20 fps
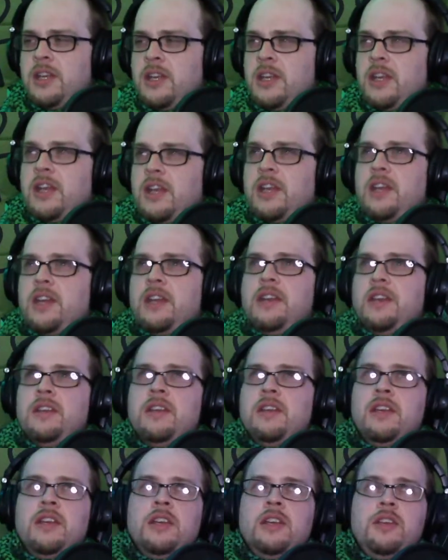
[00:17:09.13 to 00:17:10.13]
And
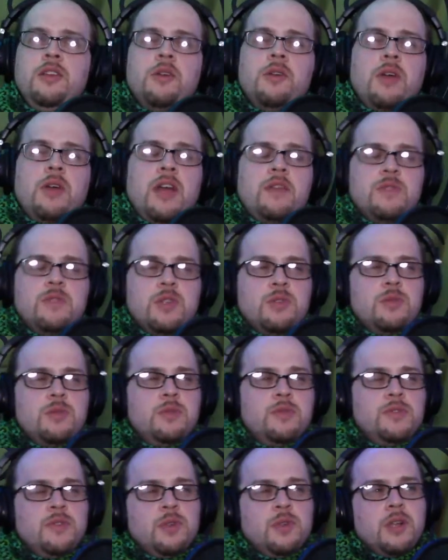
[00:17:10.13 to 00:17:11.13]
you don't have to do a
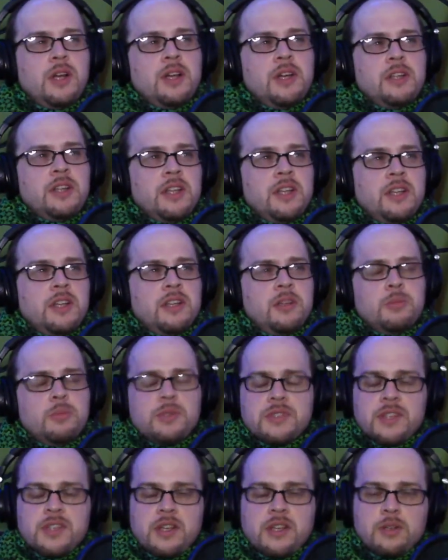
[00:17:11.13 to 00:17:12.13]
full-on like gimbal
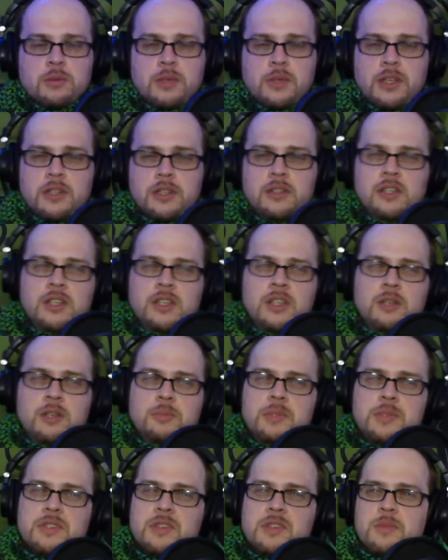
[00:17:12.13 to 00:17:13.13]
style rig,
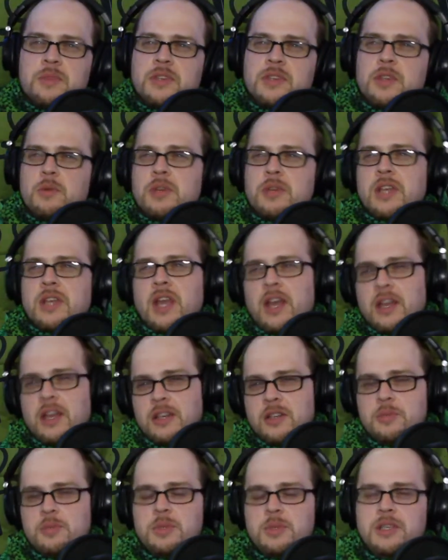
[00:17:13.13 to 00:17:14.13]
but something that would kind
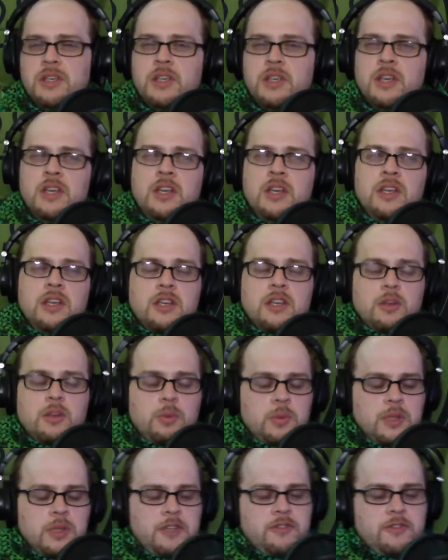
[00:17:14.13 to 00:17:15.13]
of be
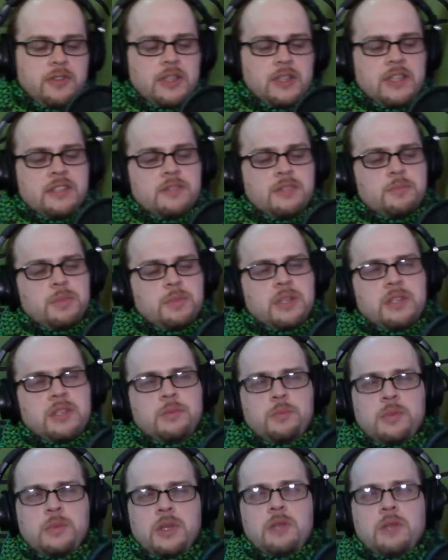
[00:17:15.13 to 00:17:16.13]
equivalent, but
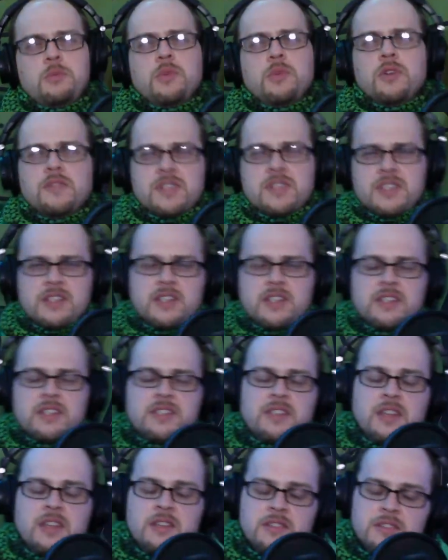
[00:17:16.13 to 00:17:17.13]
in more of a sling
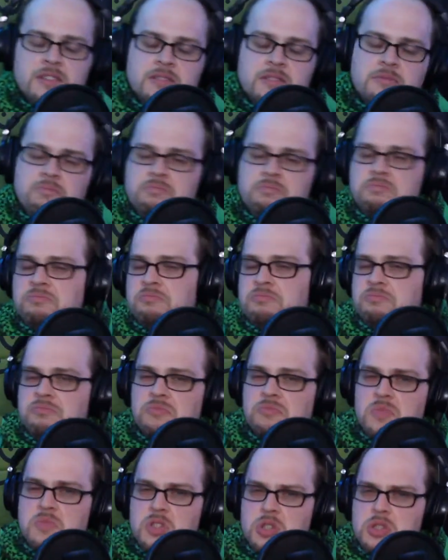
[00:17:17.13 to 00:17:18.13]
sense,
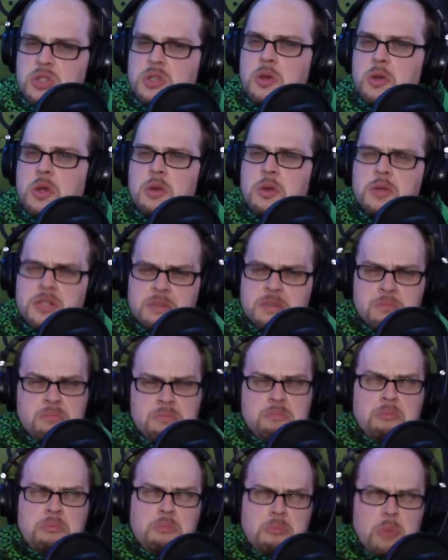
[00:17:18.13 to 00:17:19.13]
just so it was
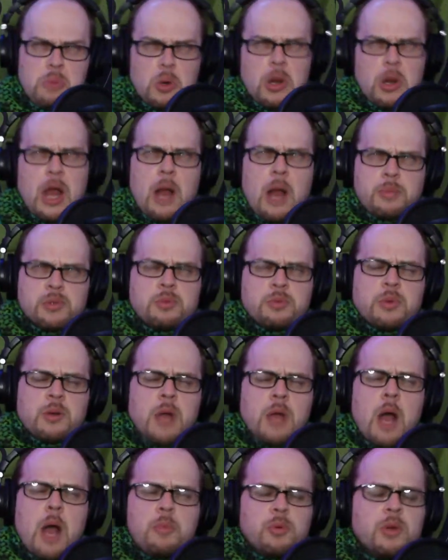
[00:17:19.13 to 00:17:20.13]
more
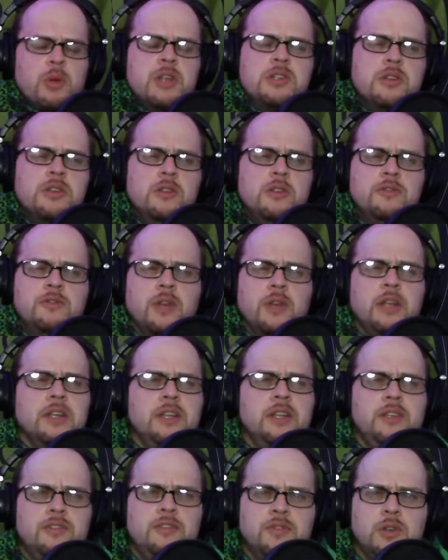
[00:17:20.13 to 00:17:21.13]
operational
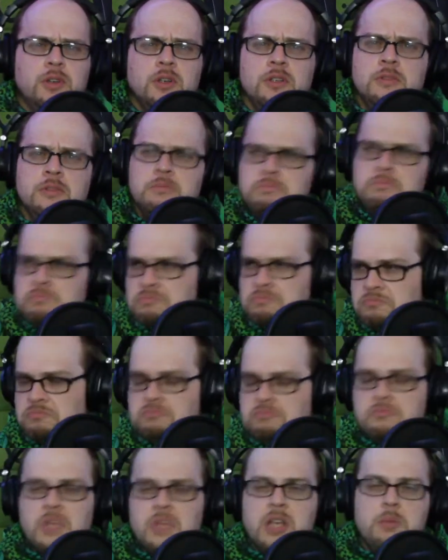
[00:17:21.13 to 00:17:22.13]
friendly for
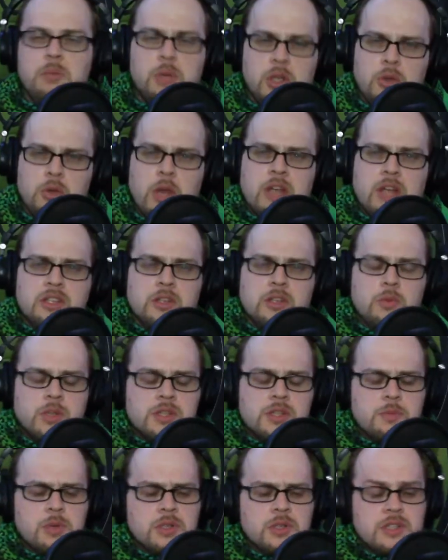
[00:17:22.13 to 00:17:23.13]
anybody who actually wants
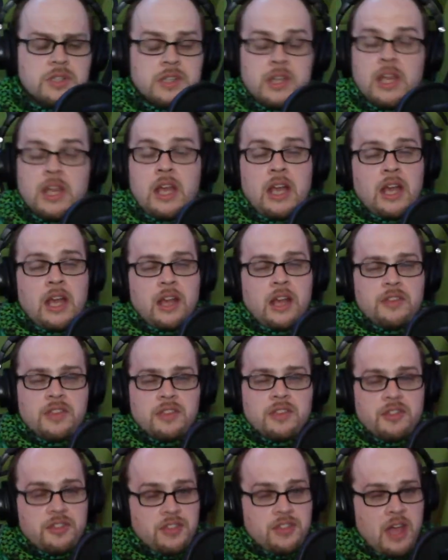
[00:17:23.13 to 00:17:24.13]
to purchase it. I
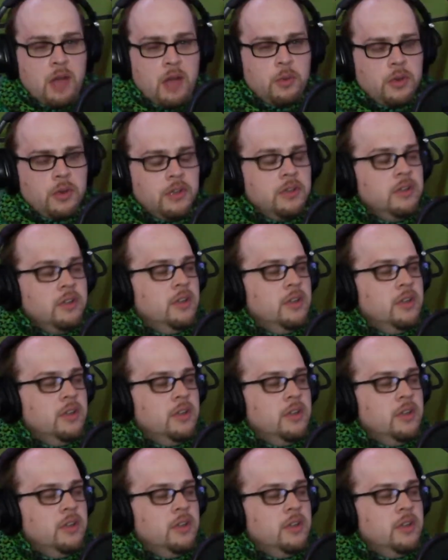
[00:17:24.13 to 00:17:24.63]
think that one